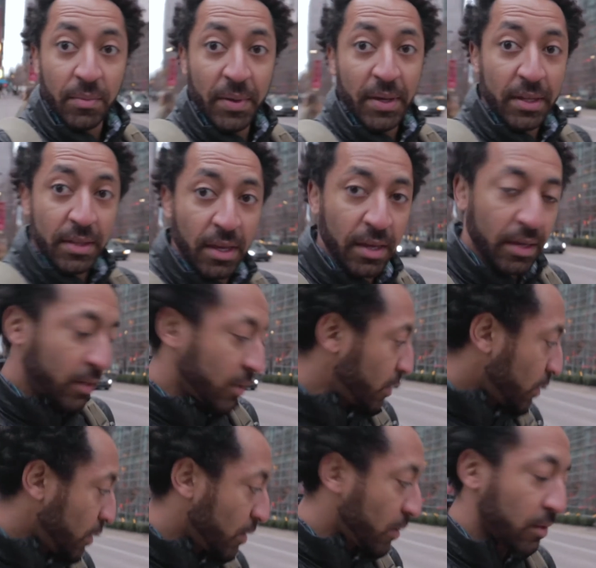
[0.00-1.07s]
Man,
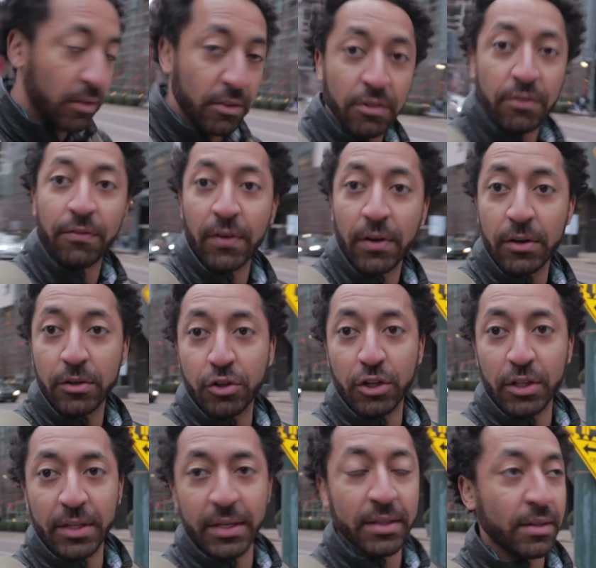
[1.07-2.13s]
it is very
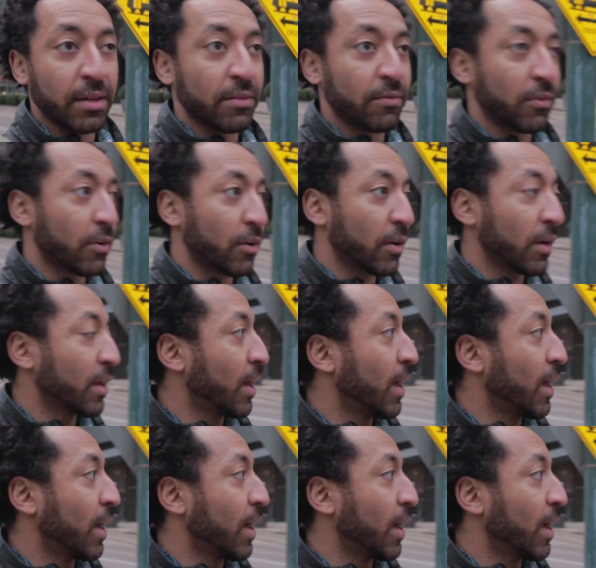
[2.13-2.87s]
chilly in Denver.